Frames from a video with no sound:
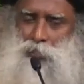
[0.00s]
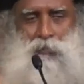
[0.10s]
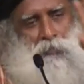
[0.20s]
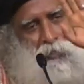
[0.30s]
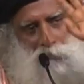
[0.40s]

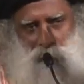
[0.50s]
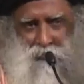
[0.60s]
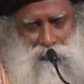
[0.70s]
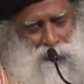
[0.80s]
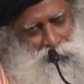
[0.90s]
Shiva, of
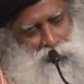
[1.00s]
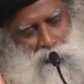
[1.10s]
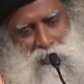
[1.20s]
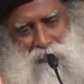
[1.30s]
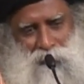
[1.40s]
course, they say,
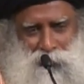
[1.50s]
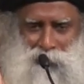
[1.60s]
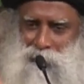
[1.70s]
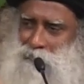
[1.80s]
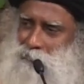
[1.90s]
you are everything.